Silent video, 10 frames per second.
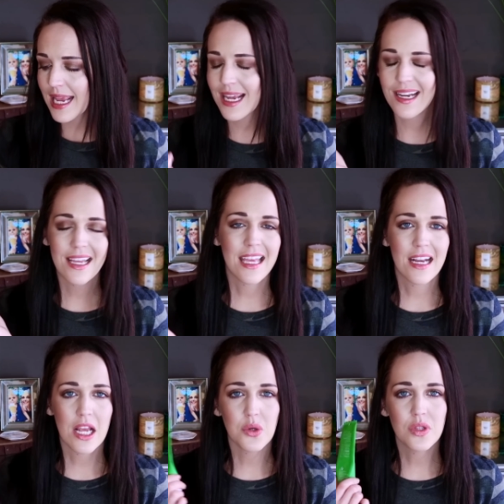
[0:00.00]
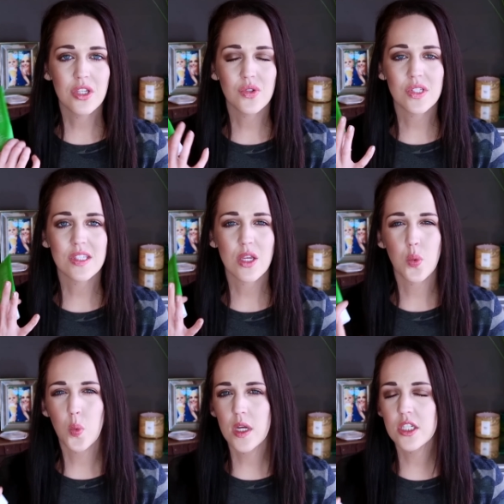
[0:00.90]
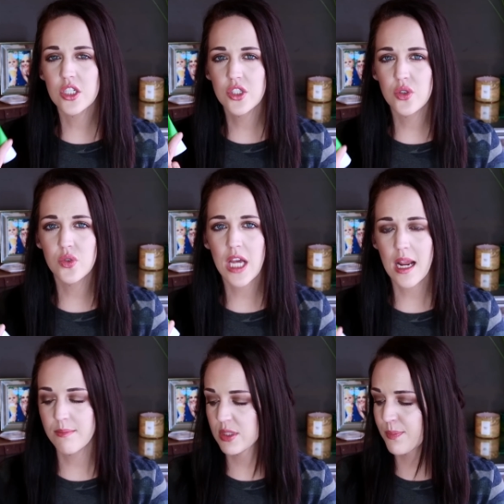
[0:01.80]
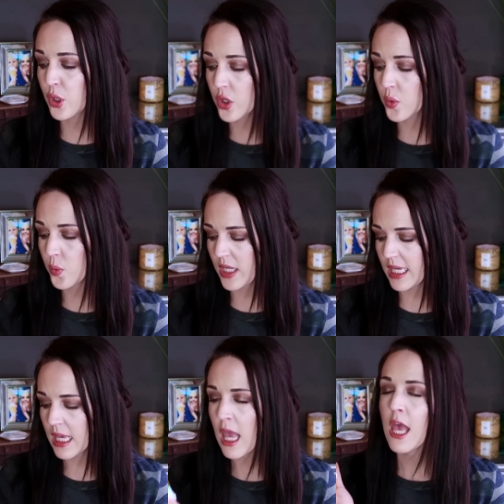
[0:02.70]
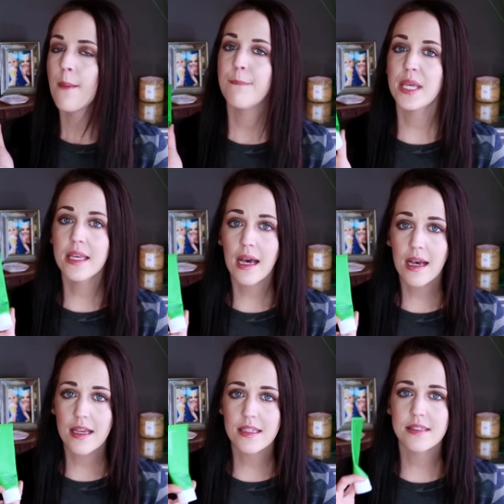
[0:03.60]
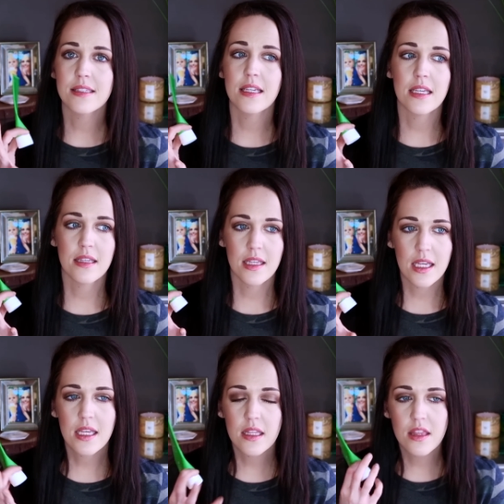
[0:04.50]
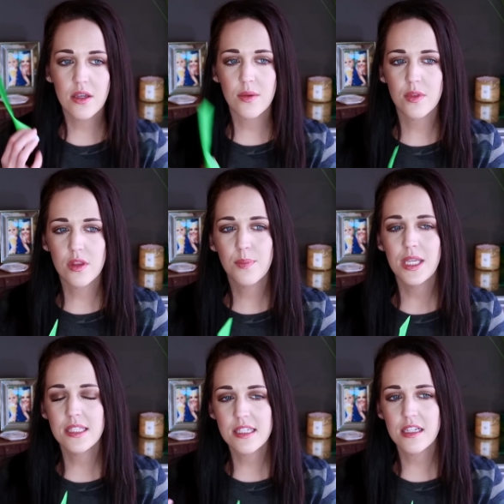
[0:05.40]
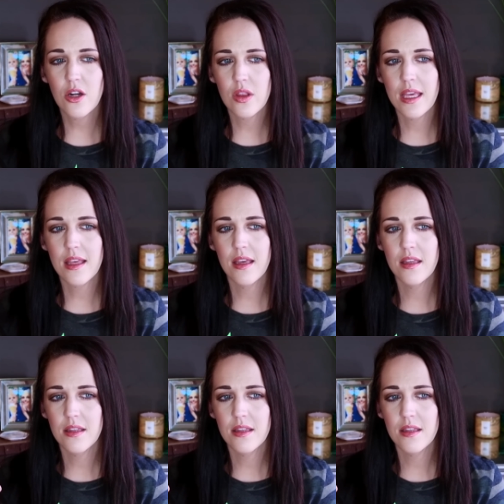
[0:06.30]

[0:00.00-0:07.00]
And again, I only use this like one to two times per week because it, the, the beads in it are like,